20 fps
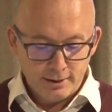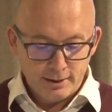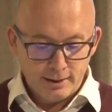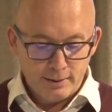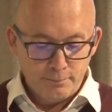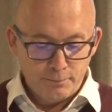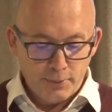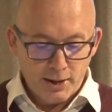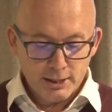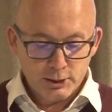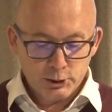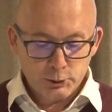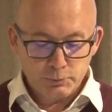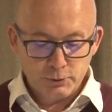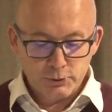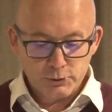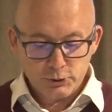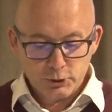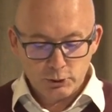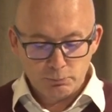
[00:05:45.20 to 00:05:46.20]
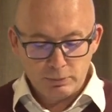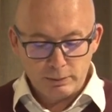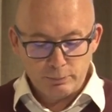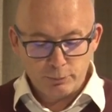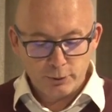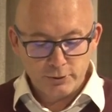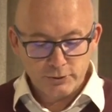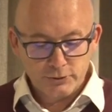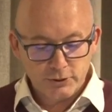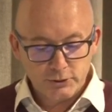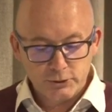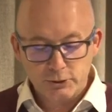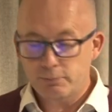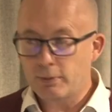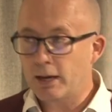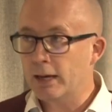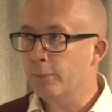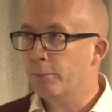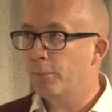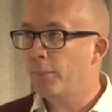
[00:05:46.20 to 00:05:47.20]
Embellishments can be printed to
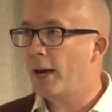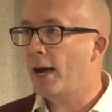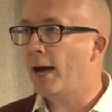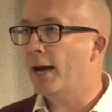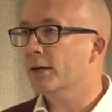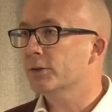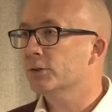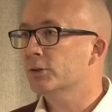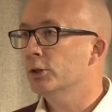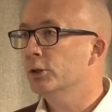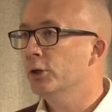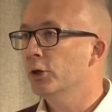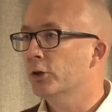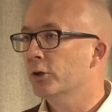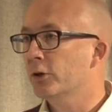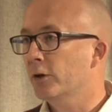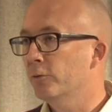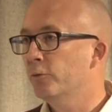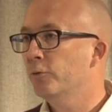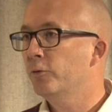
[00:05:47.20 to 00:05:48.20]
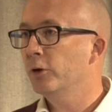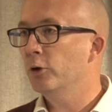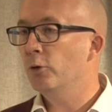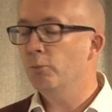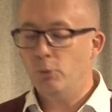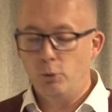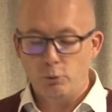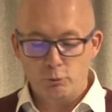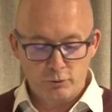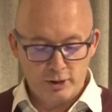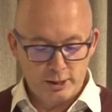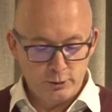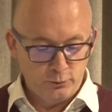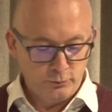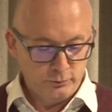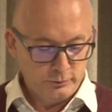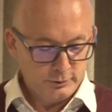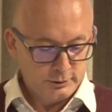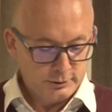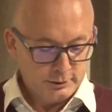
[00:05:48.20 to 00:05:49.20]
make packs look and feel more real.
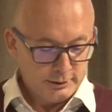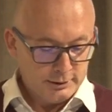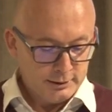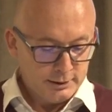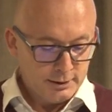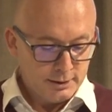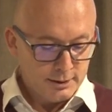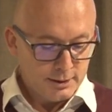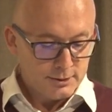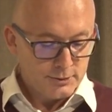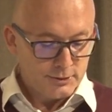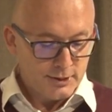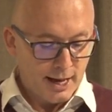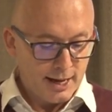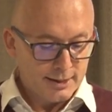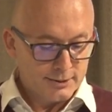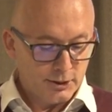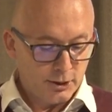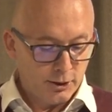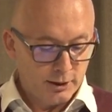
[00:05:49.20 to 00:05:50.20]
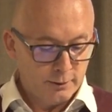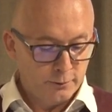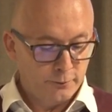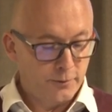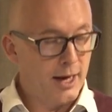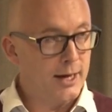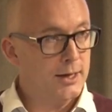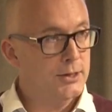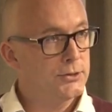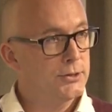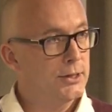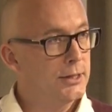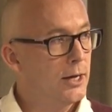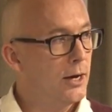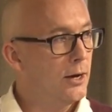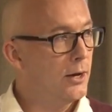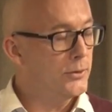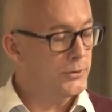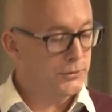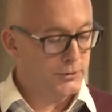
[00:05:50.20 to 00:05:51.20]
Tactile effects
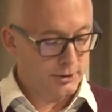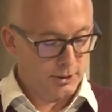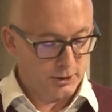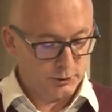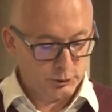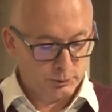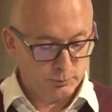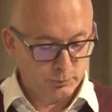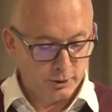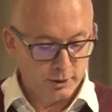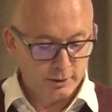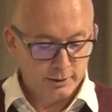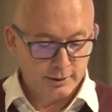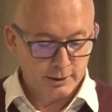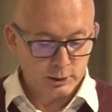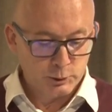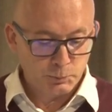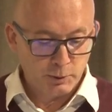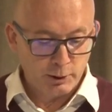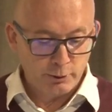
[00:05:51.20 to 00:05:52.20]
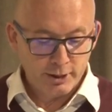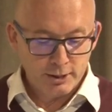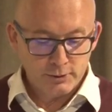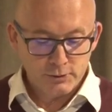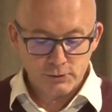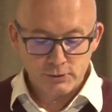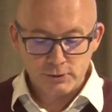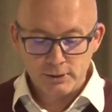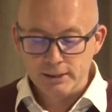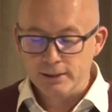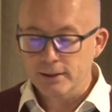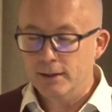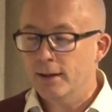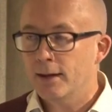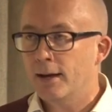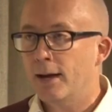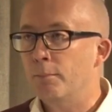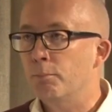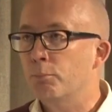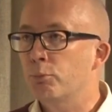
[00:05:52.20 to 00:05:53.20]
enhance the customer experience,
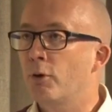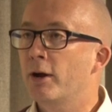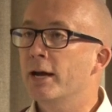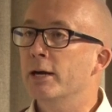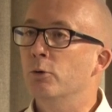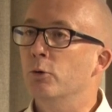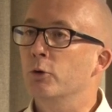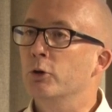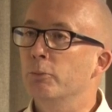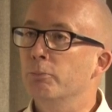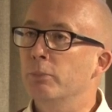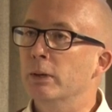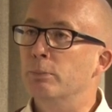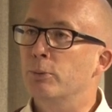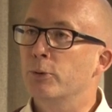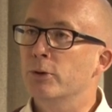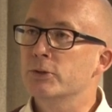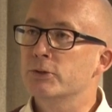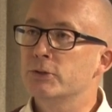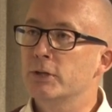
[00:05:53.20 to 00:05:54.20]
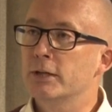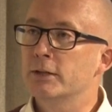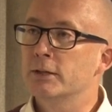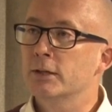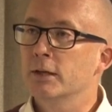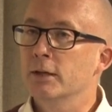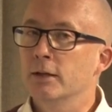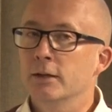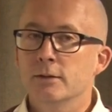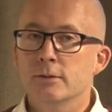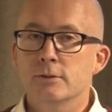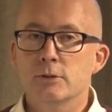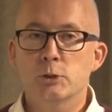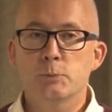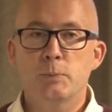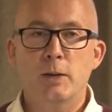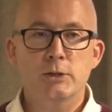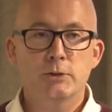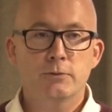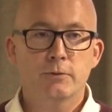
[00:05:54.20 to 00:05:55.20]
and Braille can be printed to
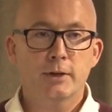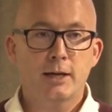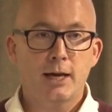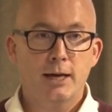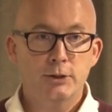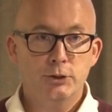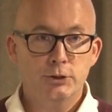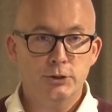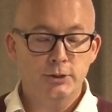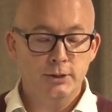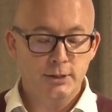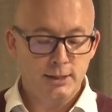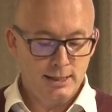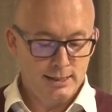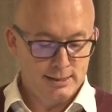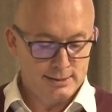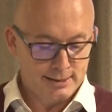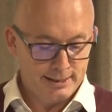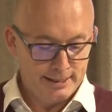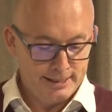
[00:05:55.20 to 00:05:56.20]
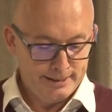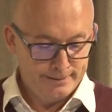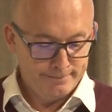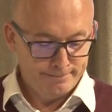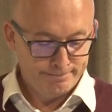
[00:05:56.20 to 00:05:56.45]
specification easily.